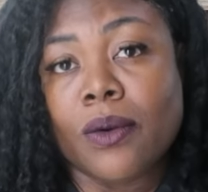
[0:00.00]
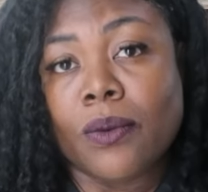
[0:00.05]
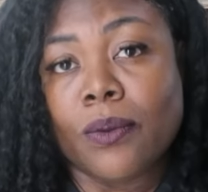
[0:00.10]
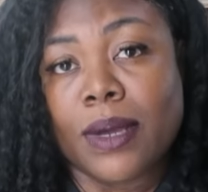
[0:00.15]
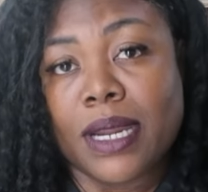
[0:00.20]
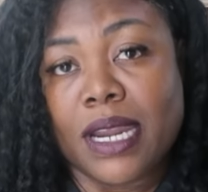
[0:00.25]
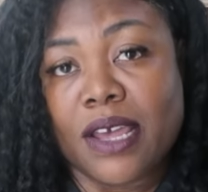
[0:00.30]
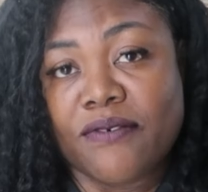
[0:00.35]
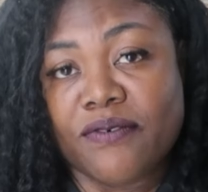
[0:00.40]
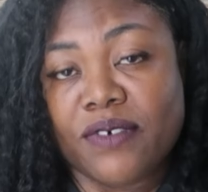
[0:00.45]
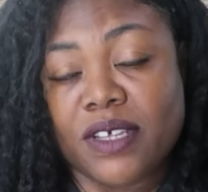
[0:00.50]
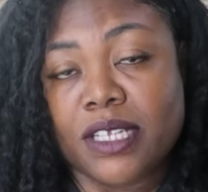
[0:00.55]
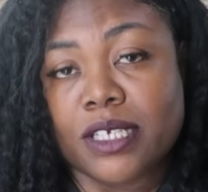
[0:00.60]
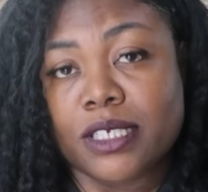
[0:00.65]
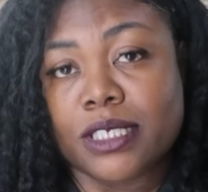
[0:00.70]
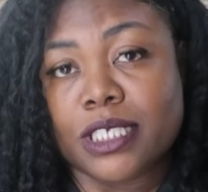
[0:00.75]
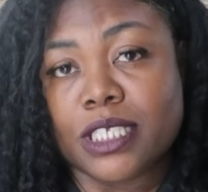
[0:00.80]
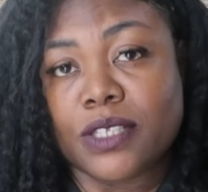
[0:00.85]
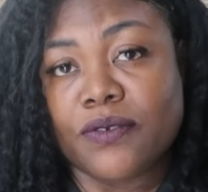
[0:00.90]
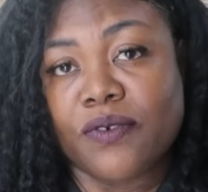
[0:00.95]
When I
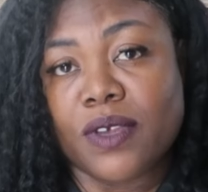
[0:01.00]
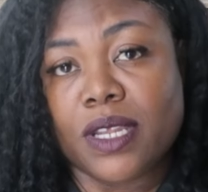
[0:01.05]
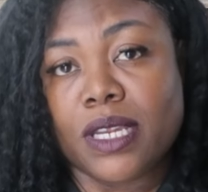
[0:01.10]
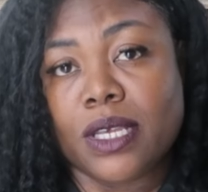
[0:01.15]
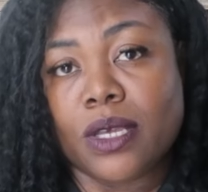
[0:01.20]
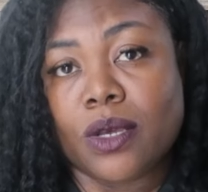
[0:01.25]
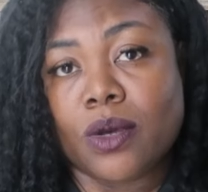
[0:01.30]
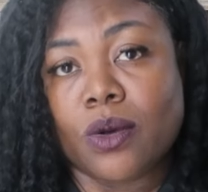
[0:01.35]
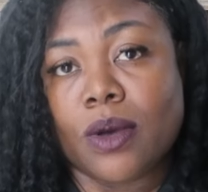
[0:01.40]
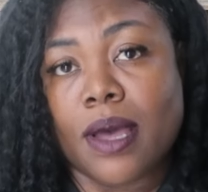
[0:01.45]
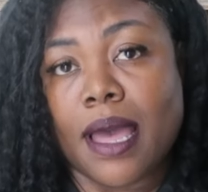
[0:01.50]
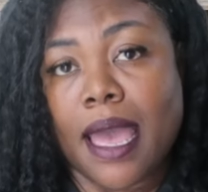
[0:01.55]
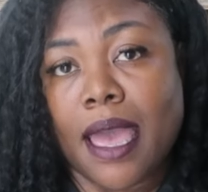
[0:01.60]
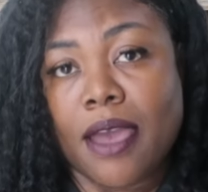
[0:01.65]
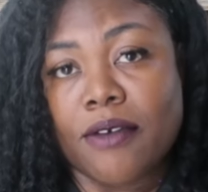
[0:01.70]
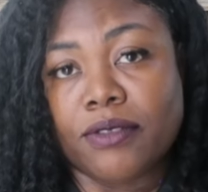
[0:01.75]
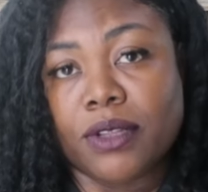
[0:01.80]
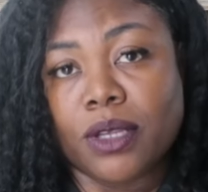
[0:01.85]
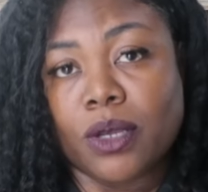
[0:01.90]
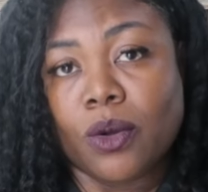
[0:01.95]
finish this video, I
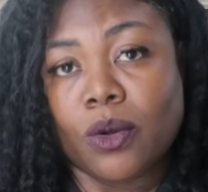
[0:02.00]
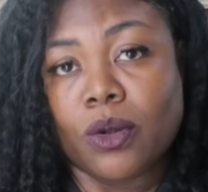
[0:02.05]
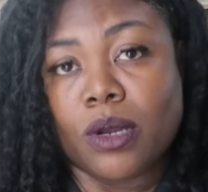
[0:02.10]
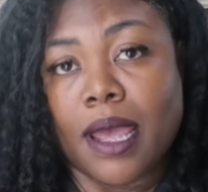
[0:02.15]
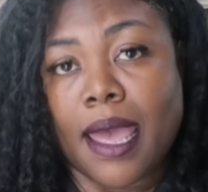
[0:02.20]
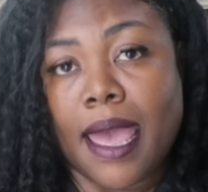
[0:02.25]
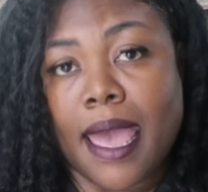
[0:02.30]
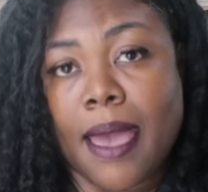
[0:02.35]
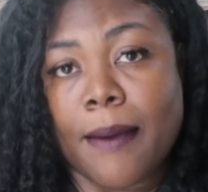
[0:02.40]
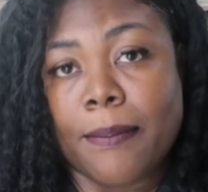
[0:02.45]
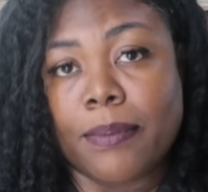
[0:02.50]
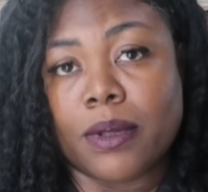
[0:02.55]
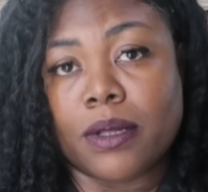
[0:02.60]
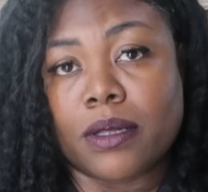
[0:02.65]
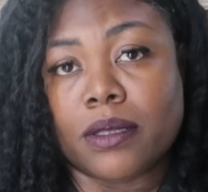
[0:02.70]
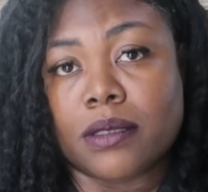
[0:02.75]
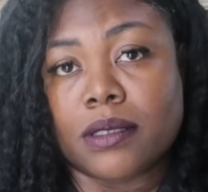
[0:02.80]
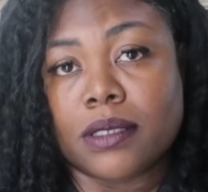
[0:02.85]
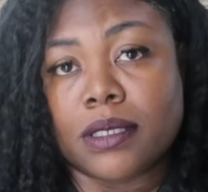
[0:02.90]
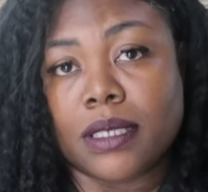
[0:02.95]
have to go to
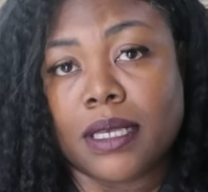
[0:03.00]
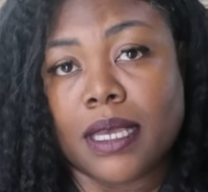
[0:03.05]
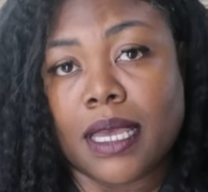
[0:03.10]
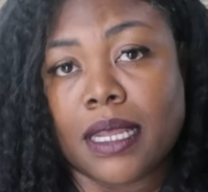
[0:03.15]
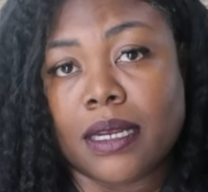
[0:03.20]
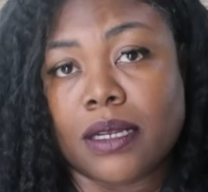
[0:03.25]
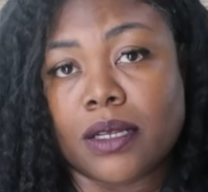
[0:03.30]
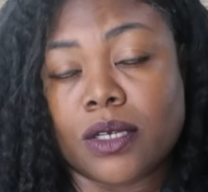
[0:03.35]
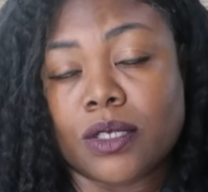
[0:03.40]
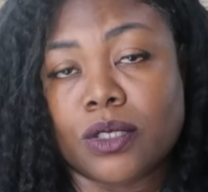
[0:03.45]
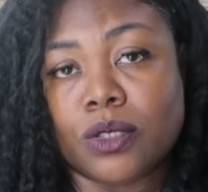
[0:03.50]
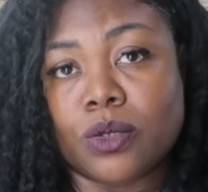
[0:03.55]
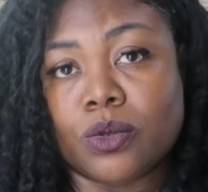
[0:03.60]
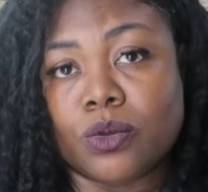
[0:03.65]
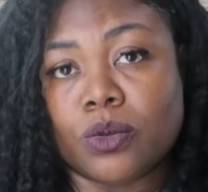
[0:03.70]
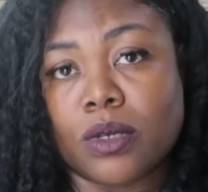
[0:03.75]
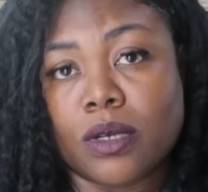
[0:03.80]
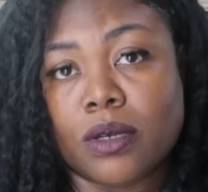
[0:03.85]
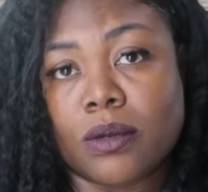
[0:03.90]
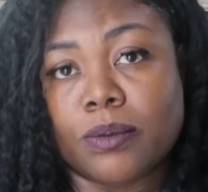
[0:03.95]
Apple to get a
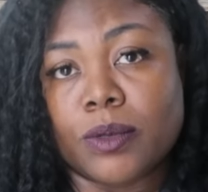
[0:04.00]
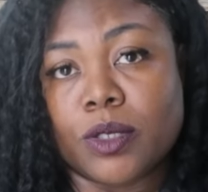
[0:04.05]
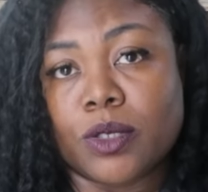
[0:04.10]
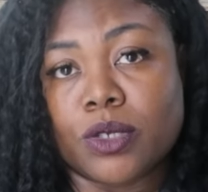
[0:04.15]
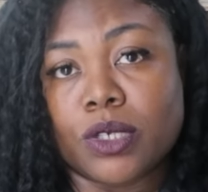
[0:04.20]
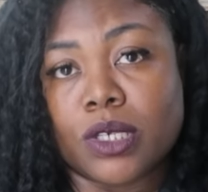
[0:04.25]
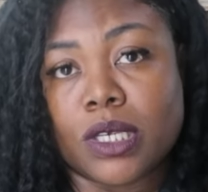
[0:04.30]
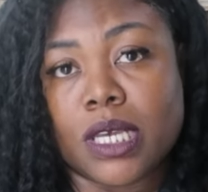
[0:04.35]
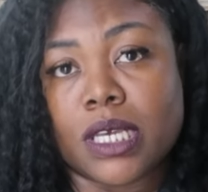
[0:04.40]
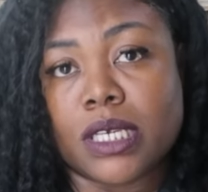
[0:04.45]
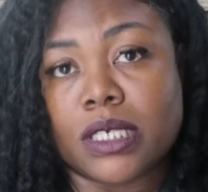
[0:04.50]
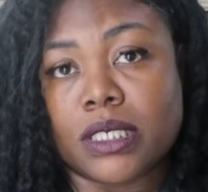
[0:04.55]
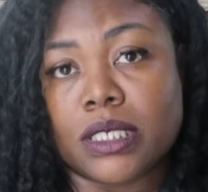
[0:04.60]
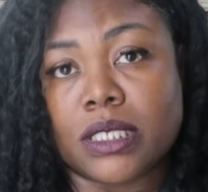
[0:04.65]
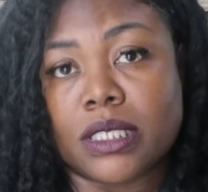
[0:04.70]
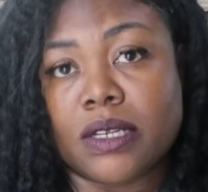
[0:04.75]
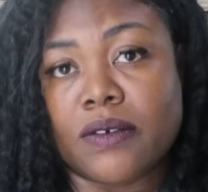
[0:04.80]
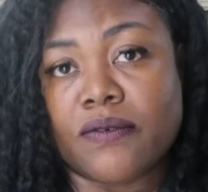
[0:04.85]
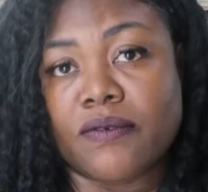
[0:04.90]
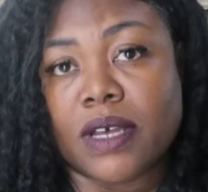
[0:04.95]
new
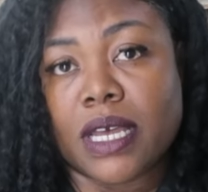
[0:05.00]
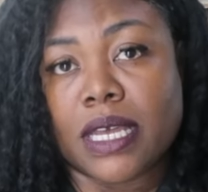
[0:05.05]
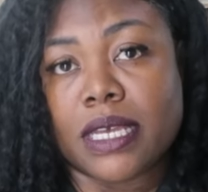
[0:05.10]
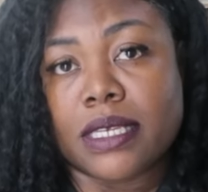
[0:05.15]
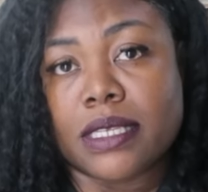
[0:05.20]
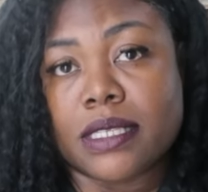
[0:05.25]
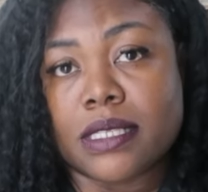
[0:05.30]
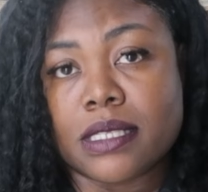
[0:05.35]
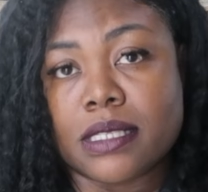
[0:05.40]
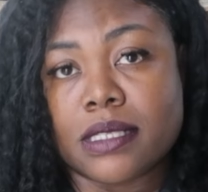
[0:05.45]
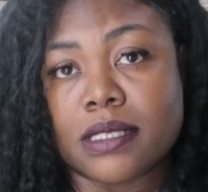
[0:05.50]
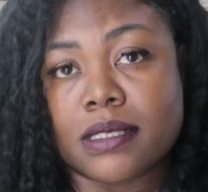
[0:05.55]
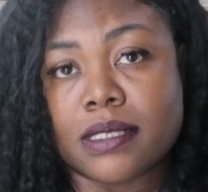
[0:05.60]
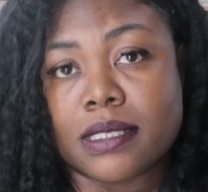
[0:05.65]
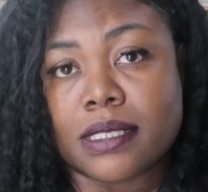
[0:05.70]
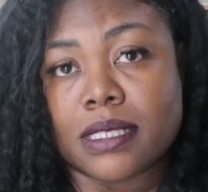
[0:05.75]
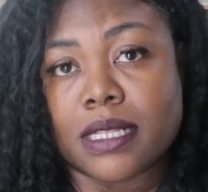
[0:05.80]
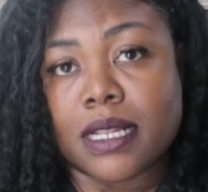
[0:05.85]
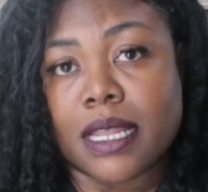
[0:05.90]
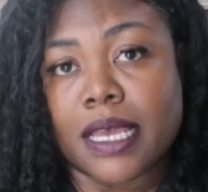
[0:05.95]
communication device
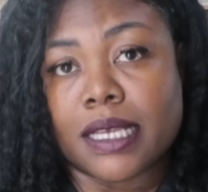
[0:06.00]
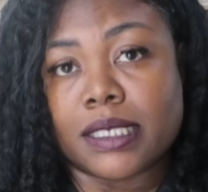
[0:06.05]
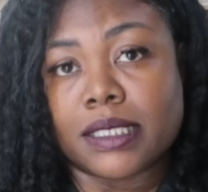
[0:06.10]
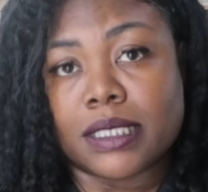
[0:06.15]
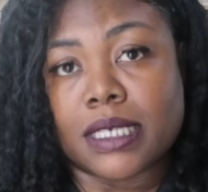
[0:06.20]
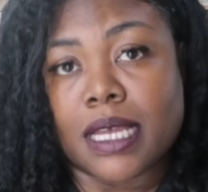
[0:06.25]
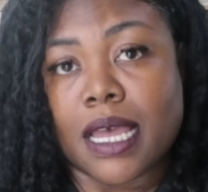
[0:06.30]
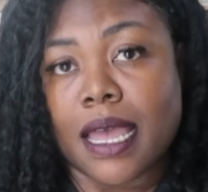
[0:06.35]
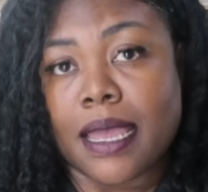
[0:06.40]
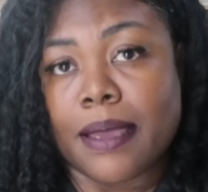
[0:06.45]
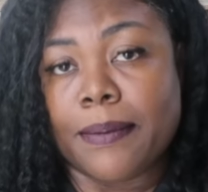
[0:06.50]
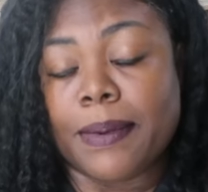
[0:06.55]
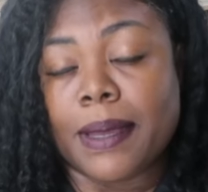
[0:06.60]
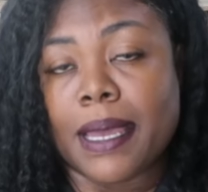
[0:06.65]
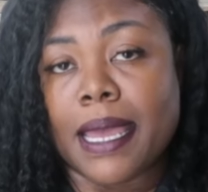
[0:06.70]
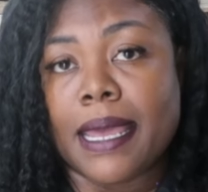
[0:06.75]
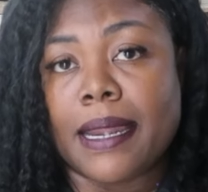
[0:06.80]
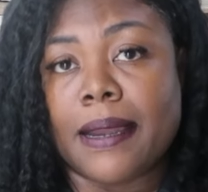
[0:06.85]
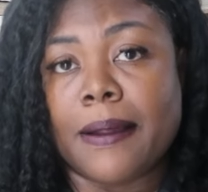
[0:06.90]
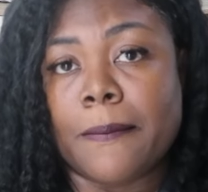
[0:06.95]
slash
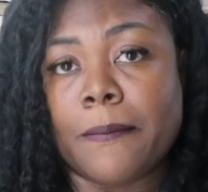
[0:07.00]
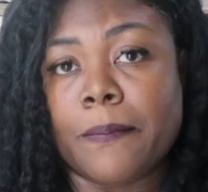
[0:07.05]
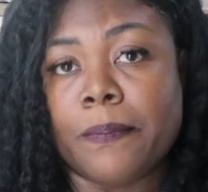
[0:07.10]
iPad.